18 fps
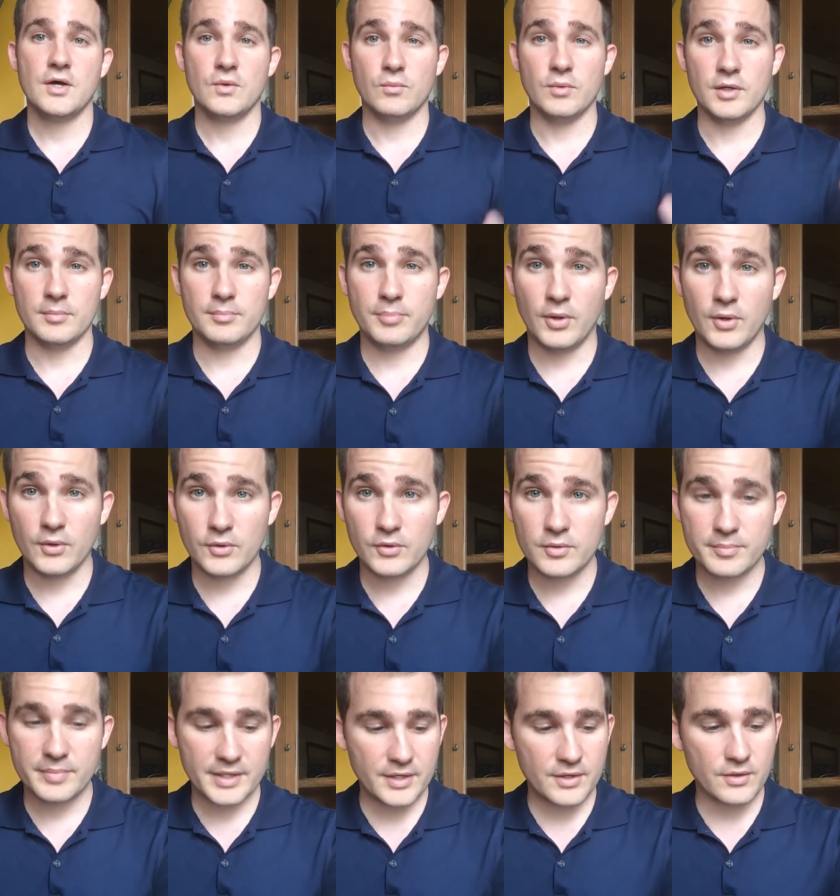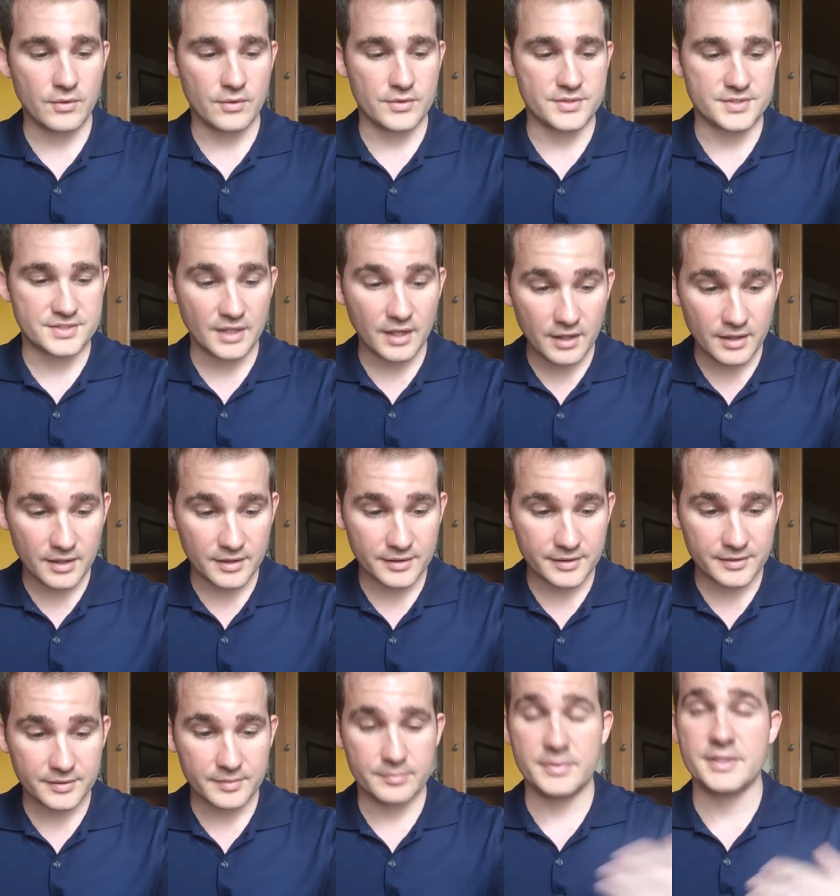What polar bear or dog
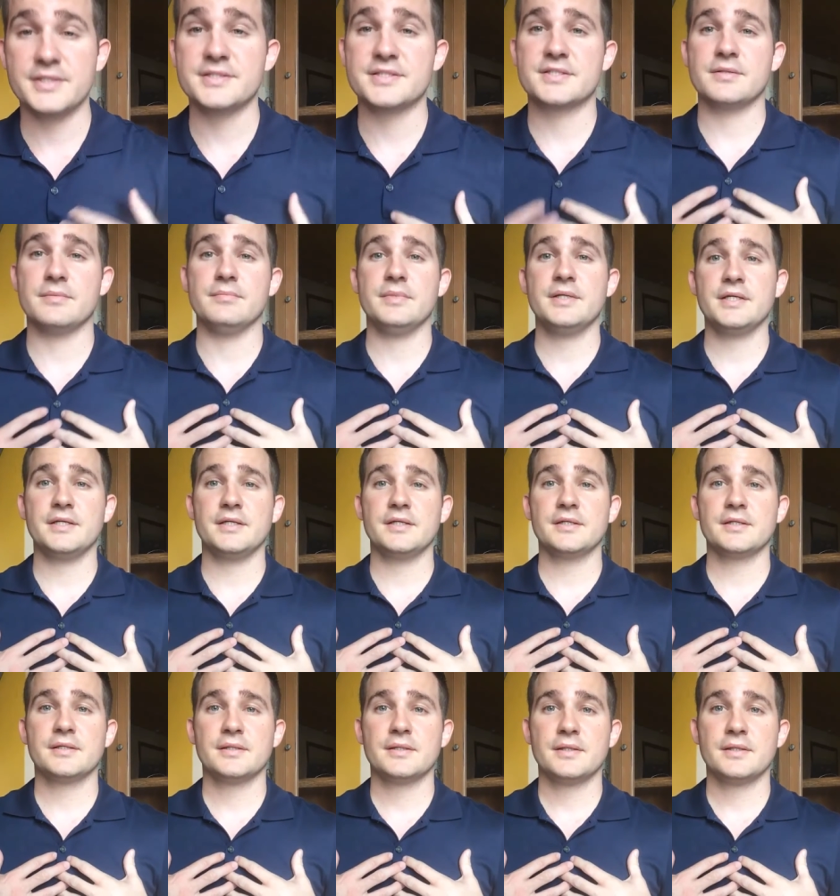means to me